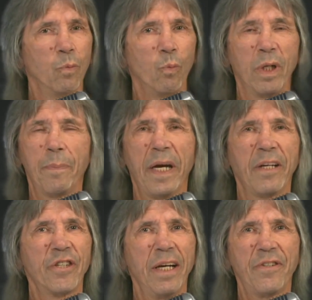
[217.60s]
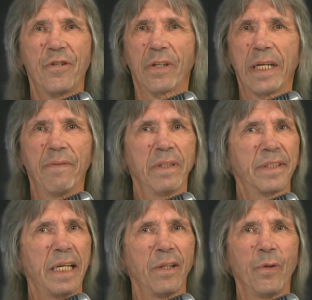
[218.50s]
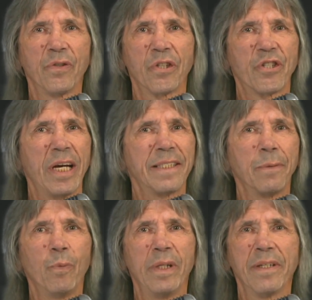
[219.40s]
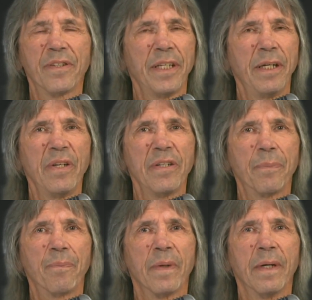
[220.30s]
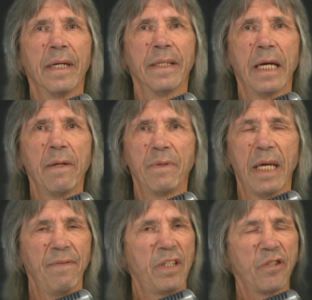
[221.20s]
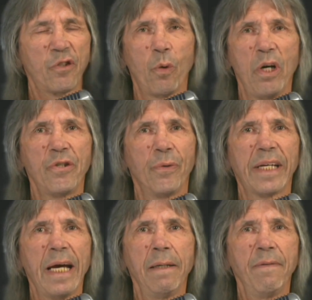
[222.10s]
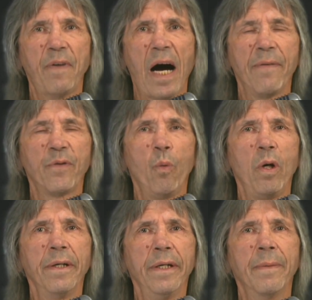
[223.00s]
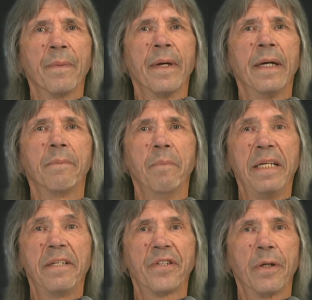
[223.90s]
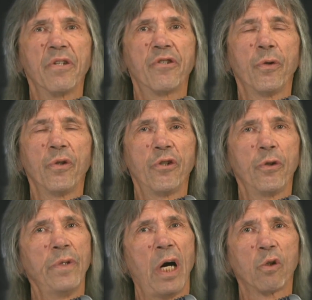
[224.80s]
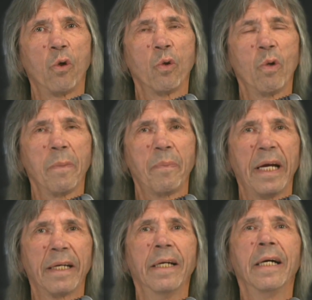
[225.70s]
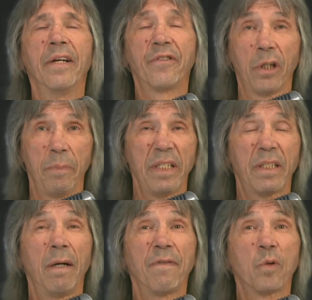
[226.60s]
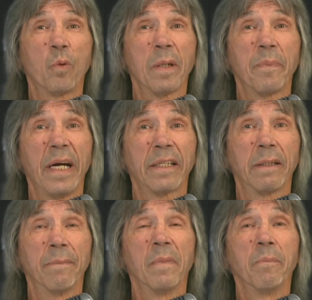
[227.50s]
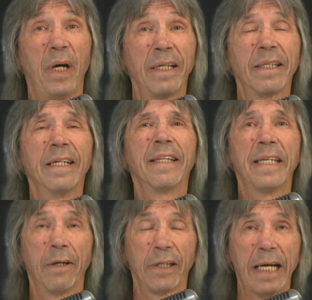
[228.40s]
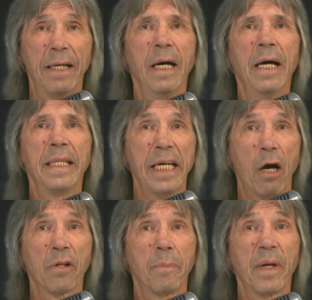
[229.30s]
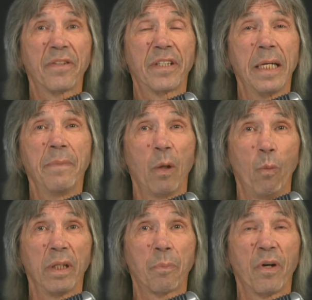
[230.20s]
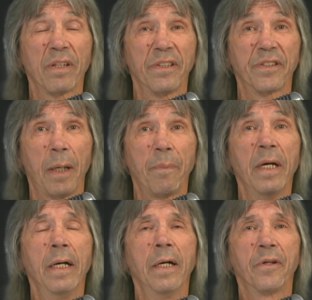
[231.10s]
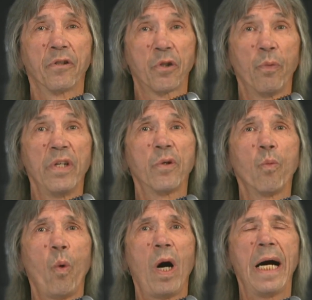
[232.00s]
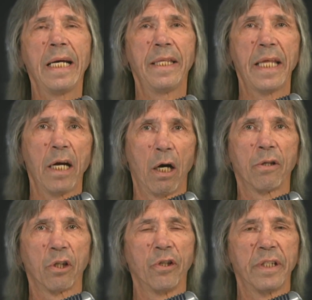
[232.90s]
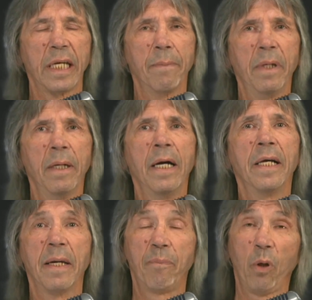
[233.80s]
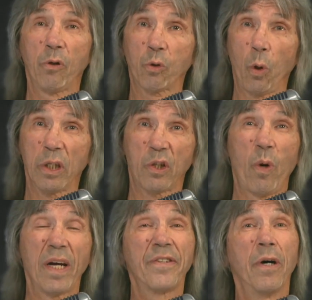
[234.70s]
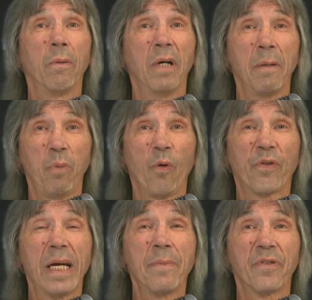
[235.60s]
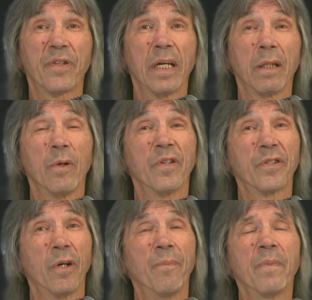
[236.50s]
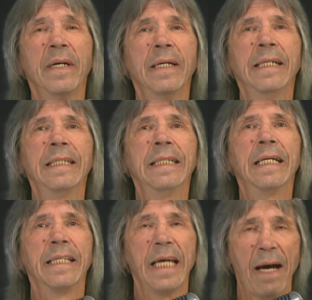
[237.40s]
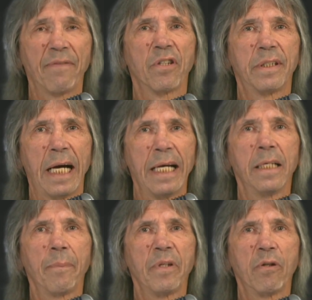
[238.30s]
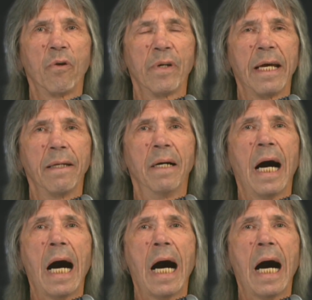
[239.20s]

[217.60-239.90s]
Winnipeg Jets, you're giving St. Louis a chance to win this series. They've destroyed you again, 5-1. Made the series 2-2. Now going to Winnipeg. It's going to be tough for Winnipeg, but there again, they are the best team. They won the President's Cup. There's a reason why they are the good team. They pulled their goalie twice now in both games in St. Louis, so they have to tighten up in their own end.